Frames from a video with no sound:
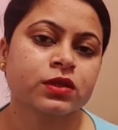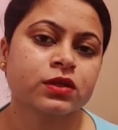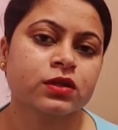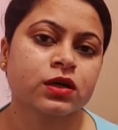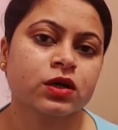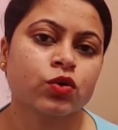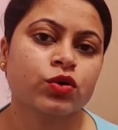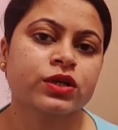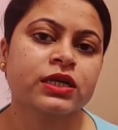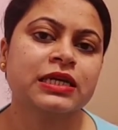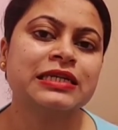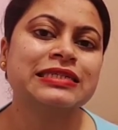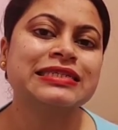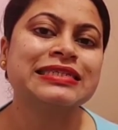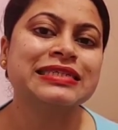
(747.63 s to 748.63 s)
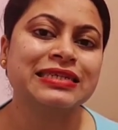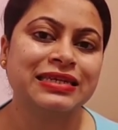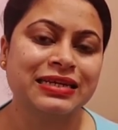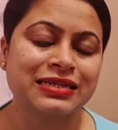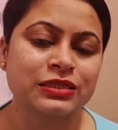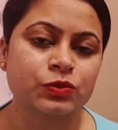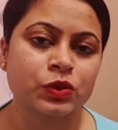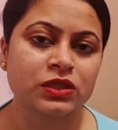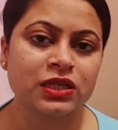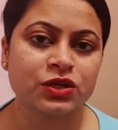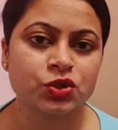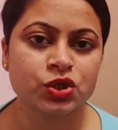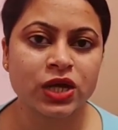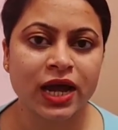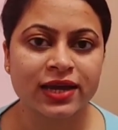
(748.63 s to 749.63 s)
or it deals with the
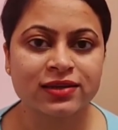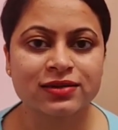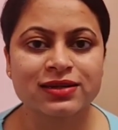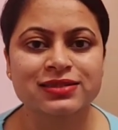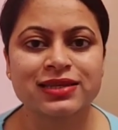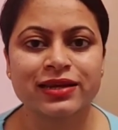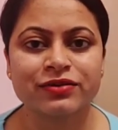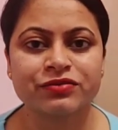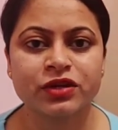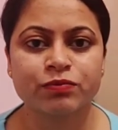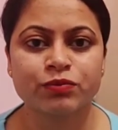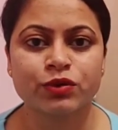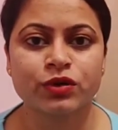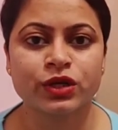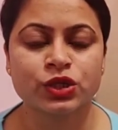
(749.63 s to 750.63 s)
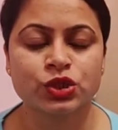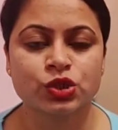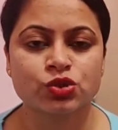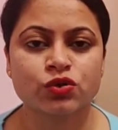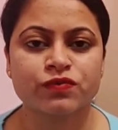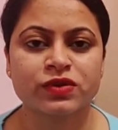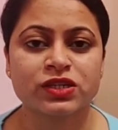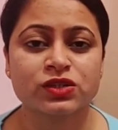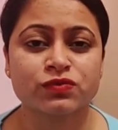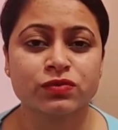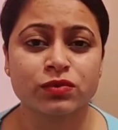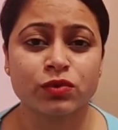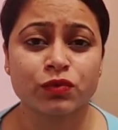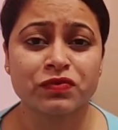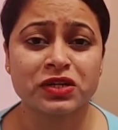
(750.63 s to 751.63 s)
trials and tribulations of
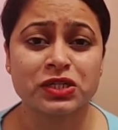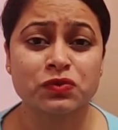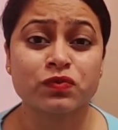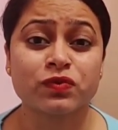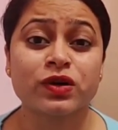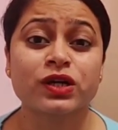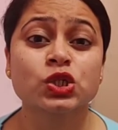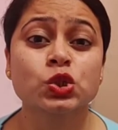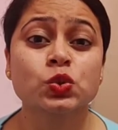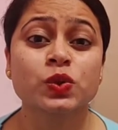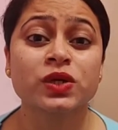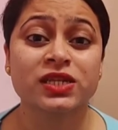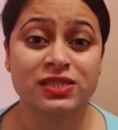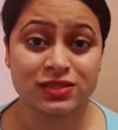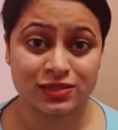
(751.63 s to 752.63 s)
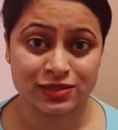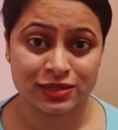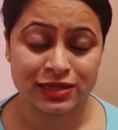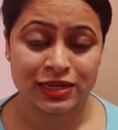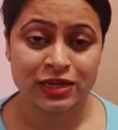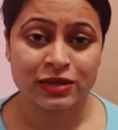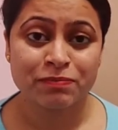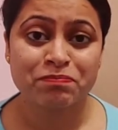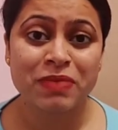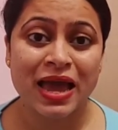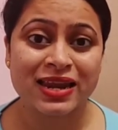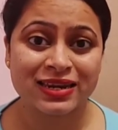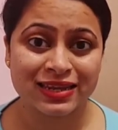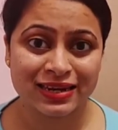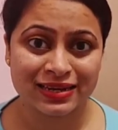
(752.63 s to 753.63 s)
its virtuous,
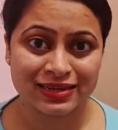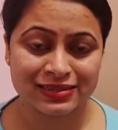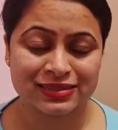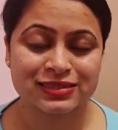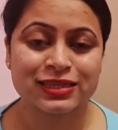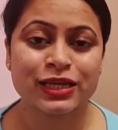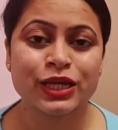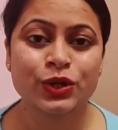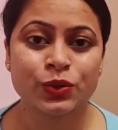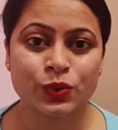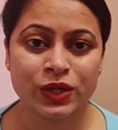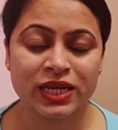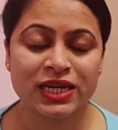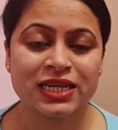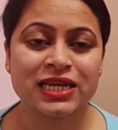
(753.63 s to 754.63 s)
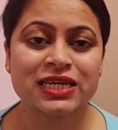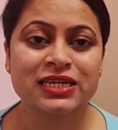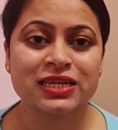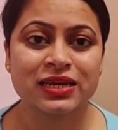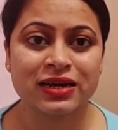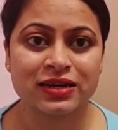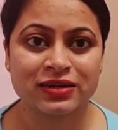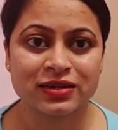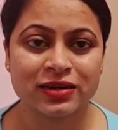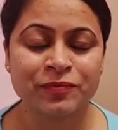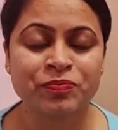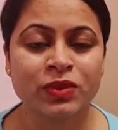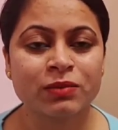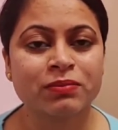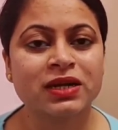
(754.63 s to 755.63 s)
penniless heroine Indiana,
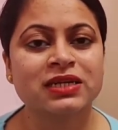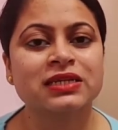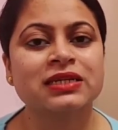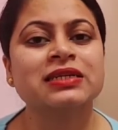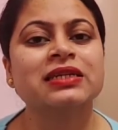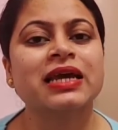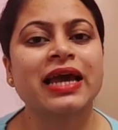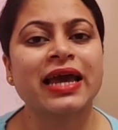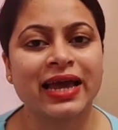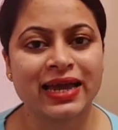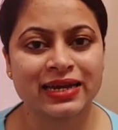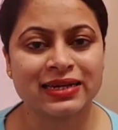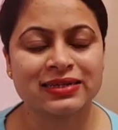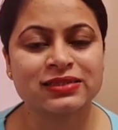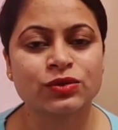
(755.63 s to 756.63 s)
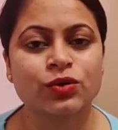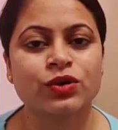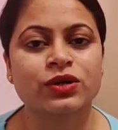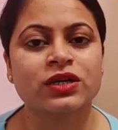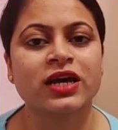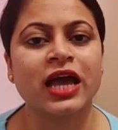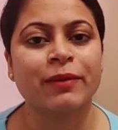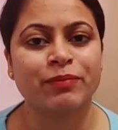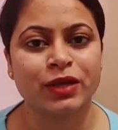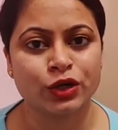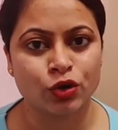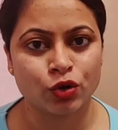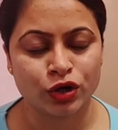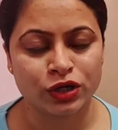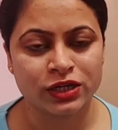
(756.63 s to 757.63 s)
but it ends on a happy
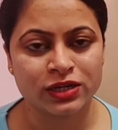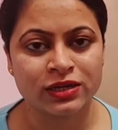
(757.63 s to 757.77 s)
note.